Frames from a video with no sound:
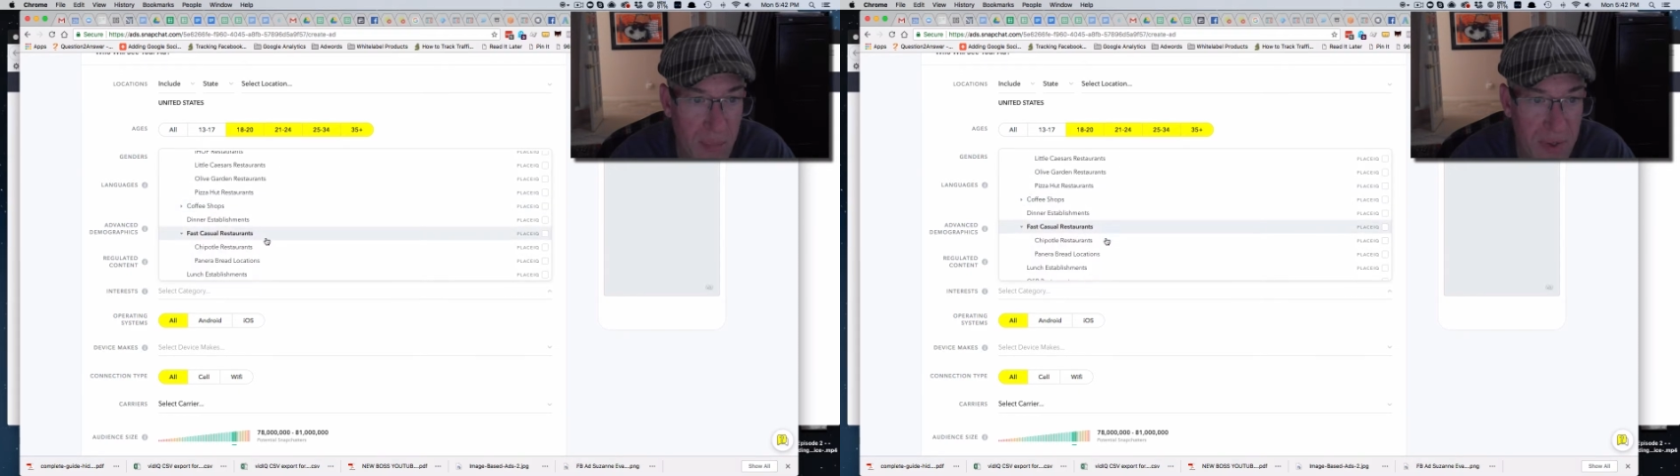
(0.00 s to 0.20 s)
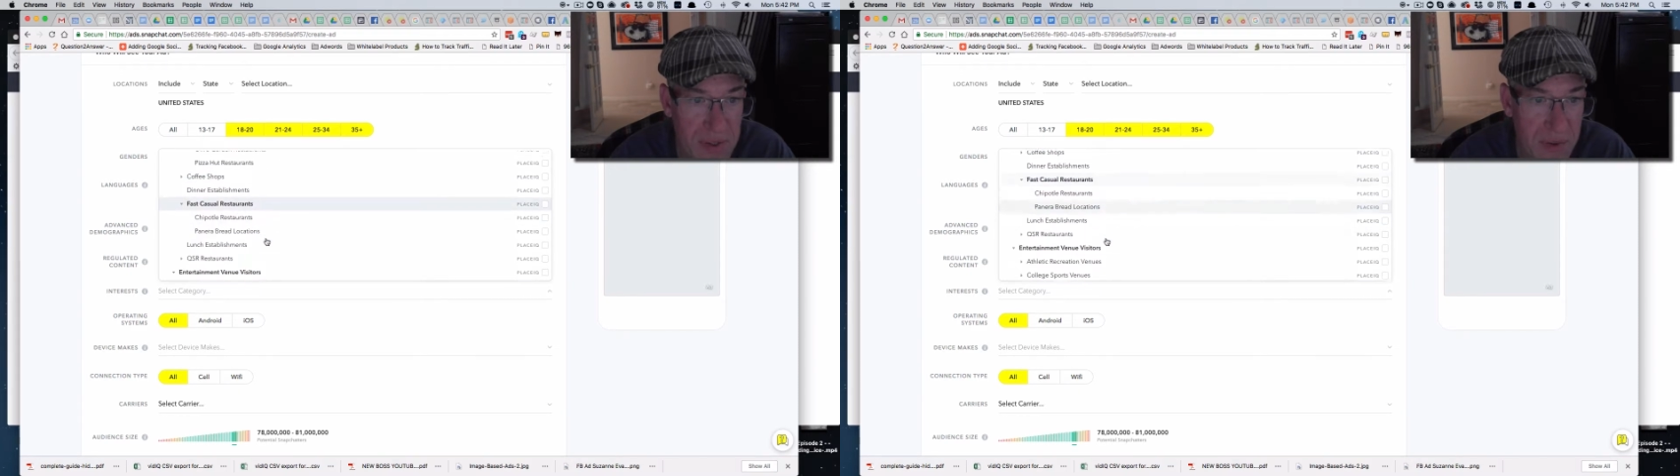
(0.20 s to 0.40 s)

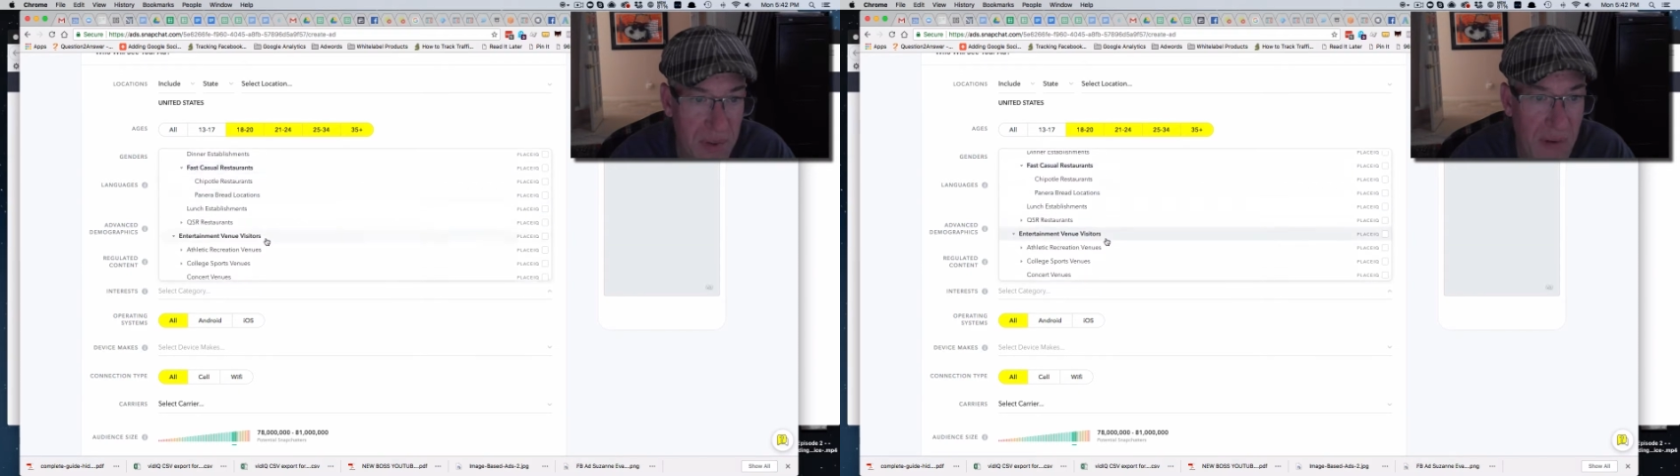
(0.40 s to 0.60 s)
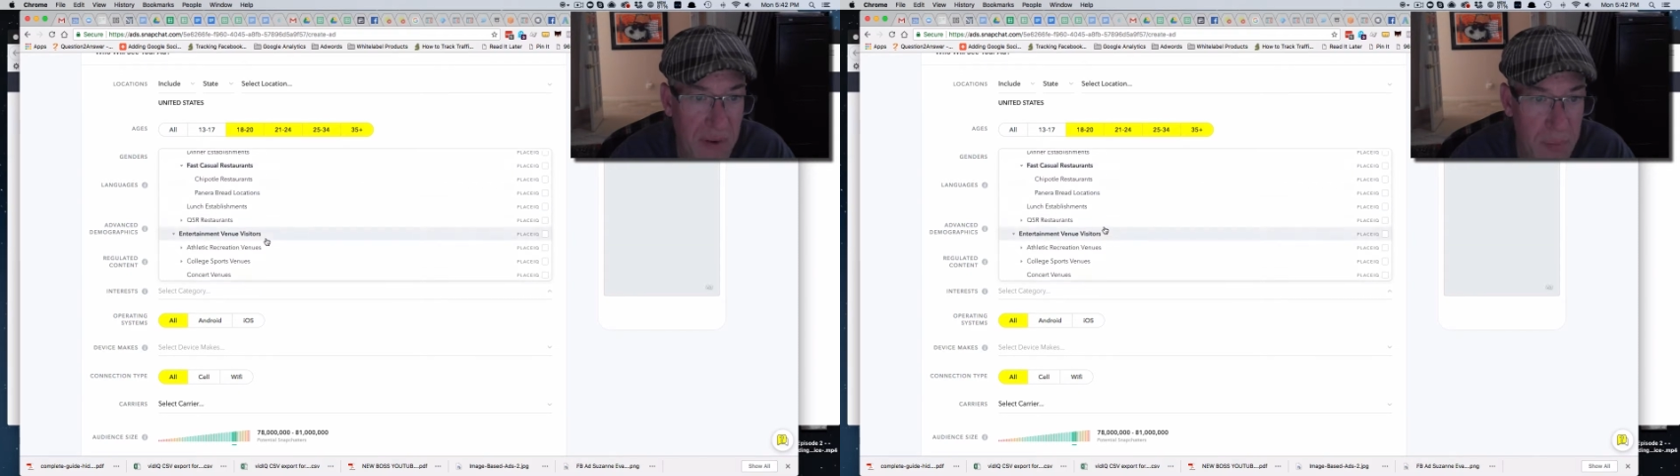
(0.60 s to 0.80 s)
this
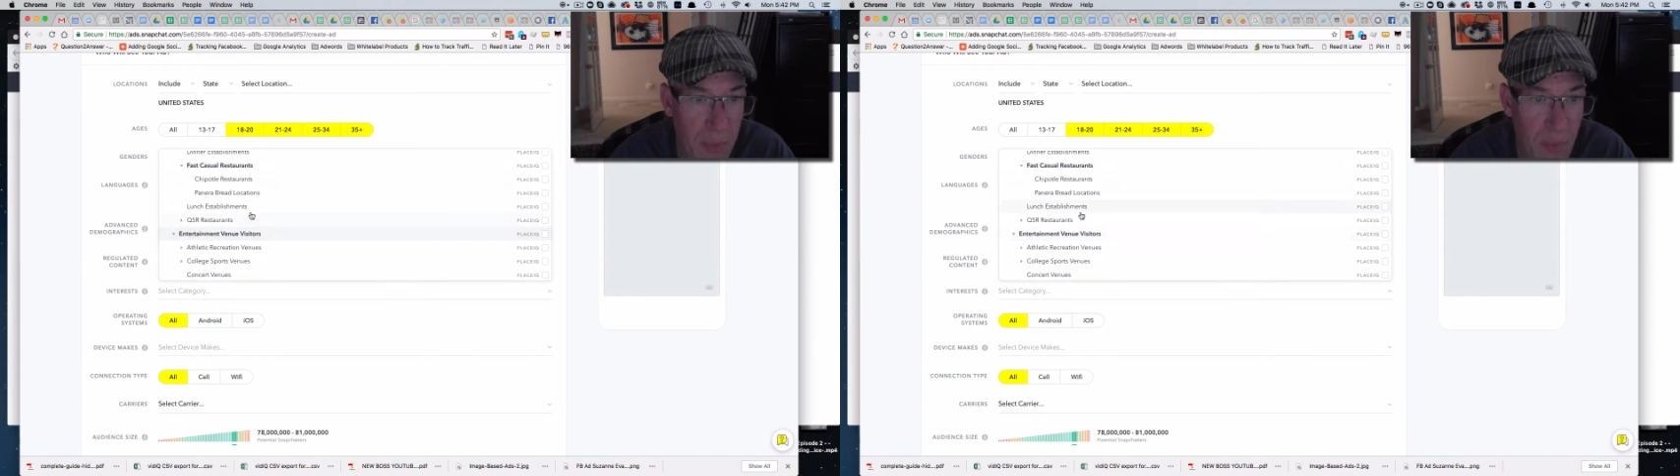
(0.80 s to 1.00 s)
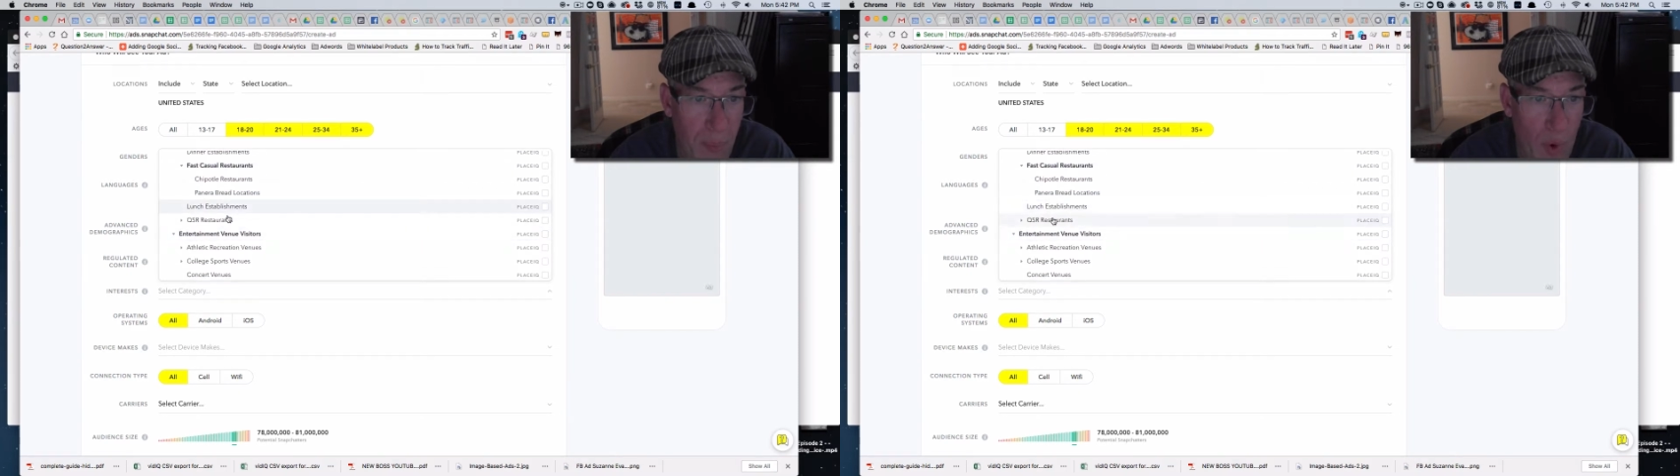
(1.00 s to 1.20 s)
gives you some
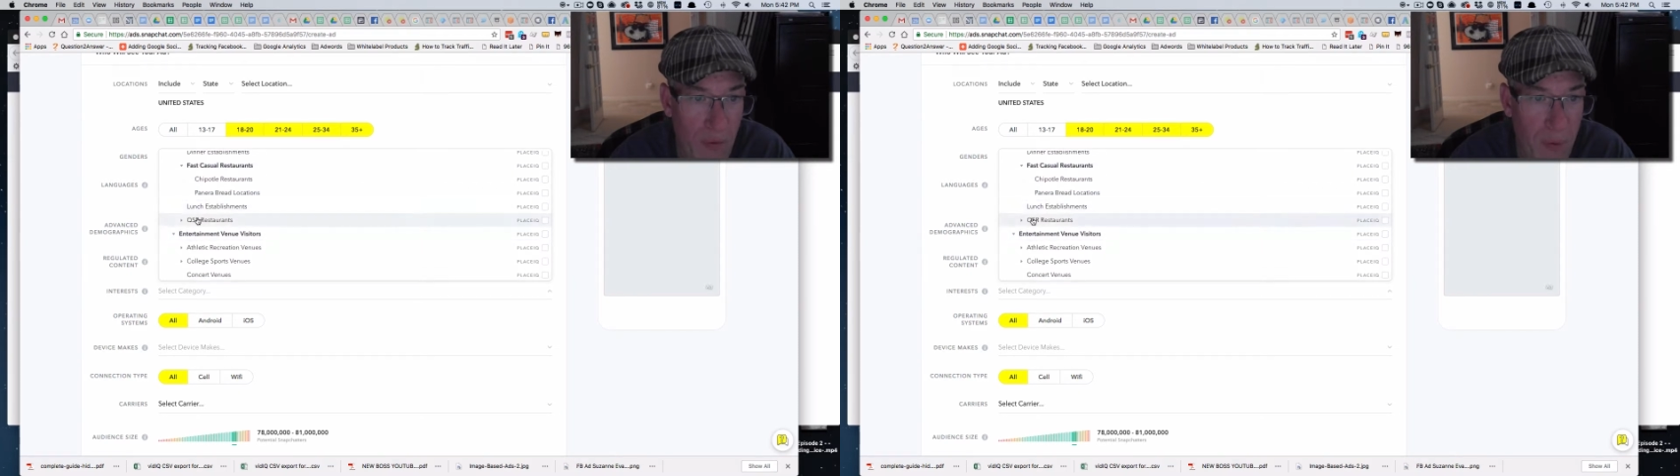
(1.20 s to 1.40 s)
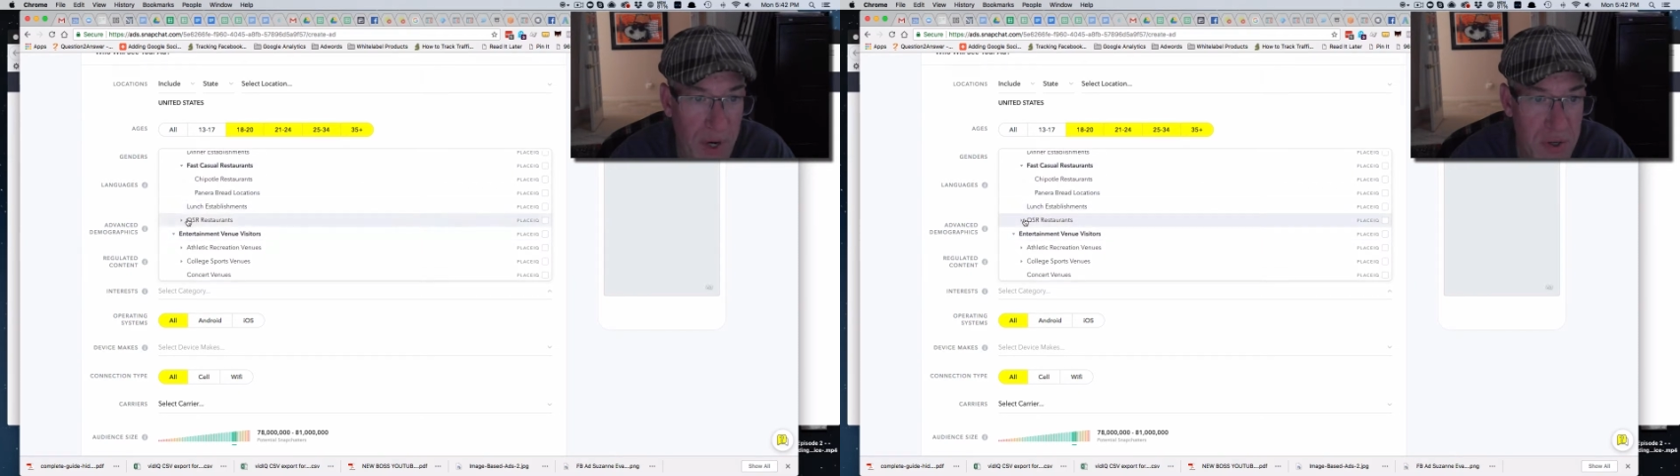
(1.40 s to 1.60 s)
more
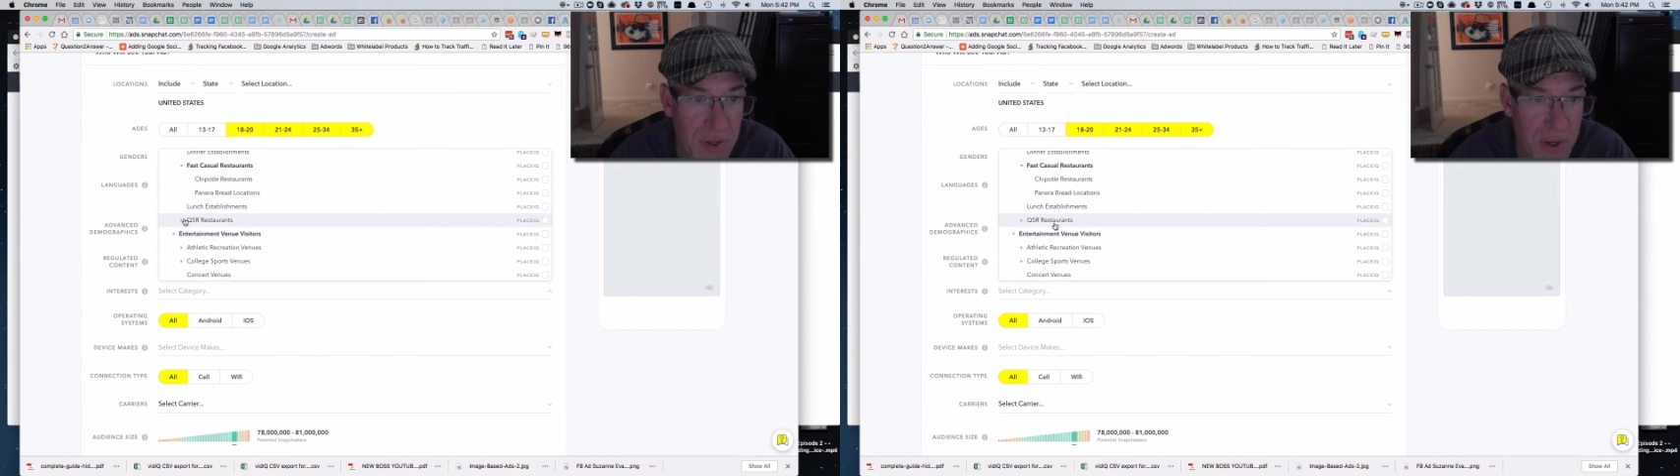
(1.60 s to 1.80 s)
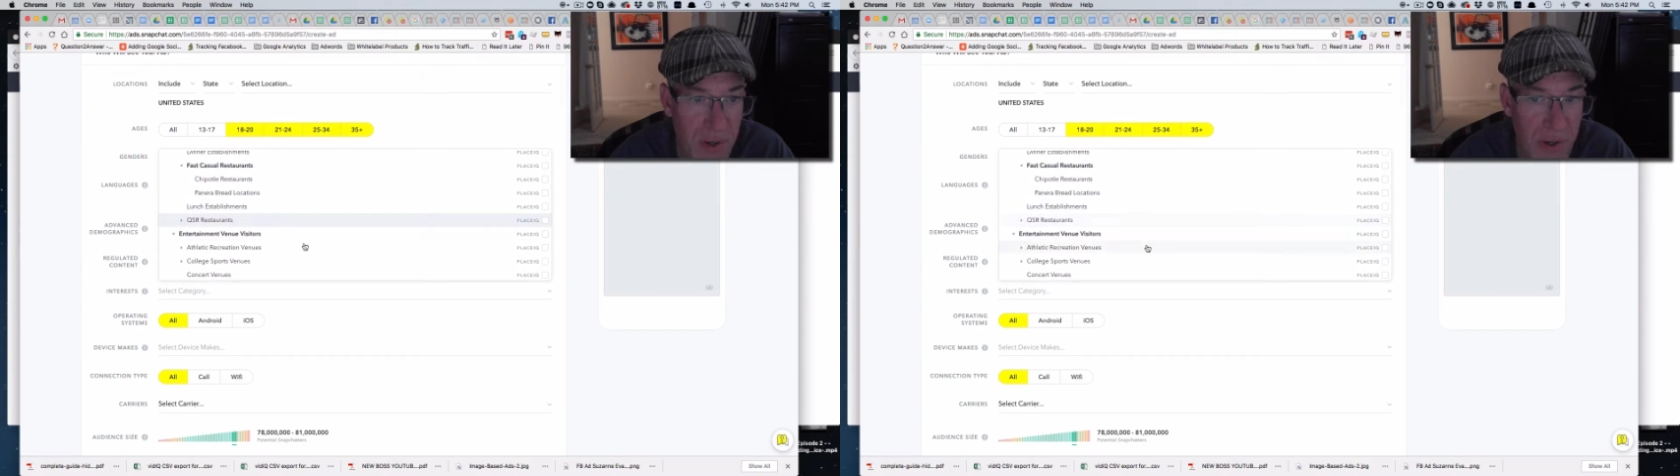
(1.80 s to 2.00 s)

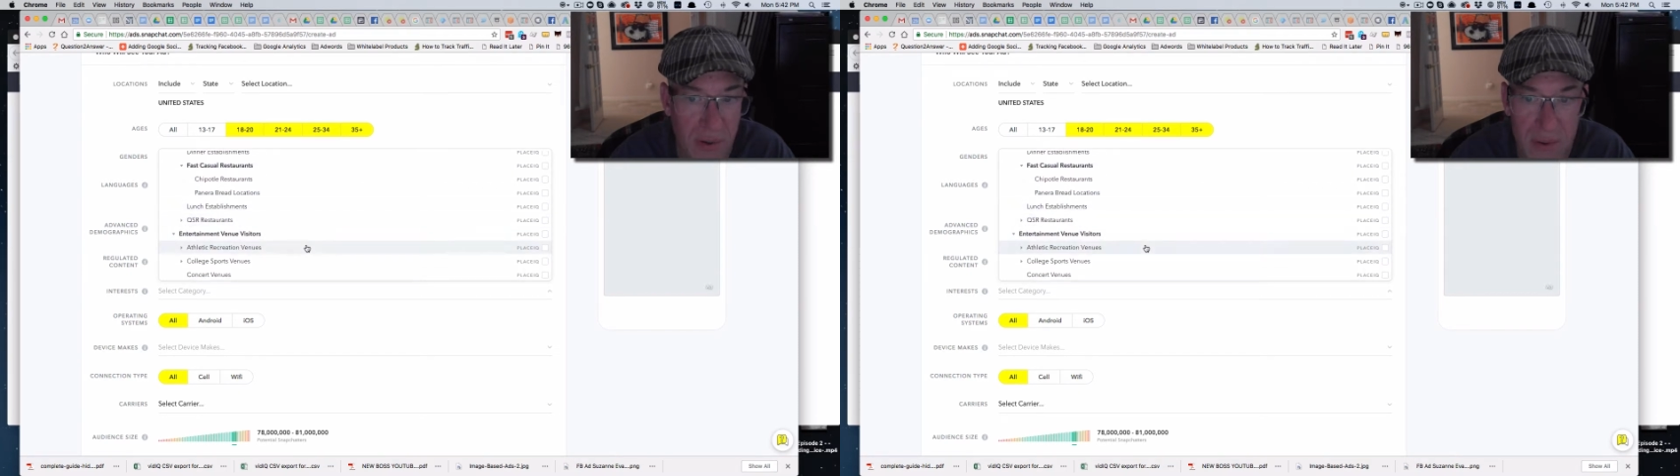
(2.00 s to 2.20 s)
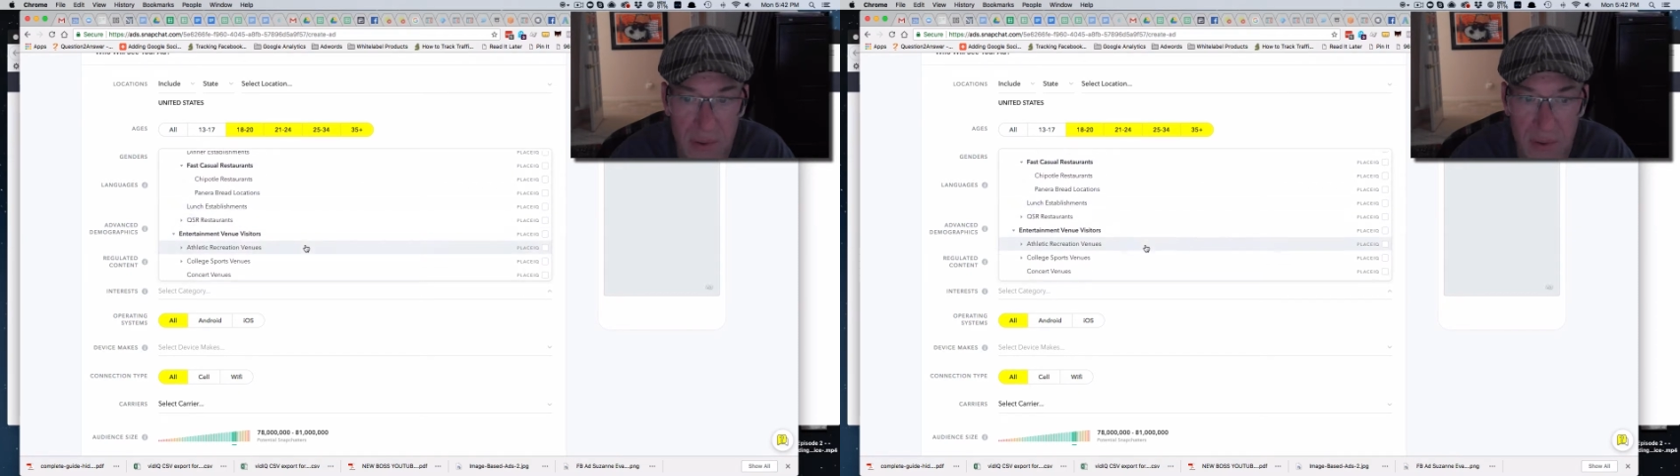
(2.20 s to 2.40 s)
information there.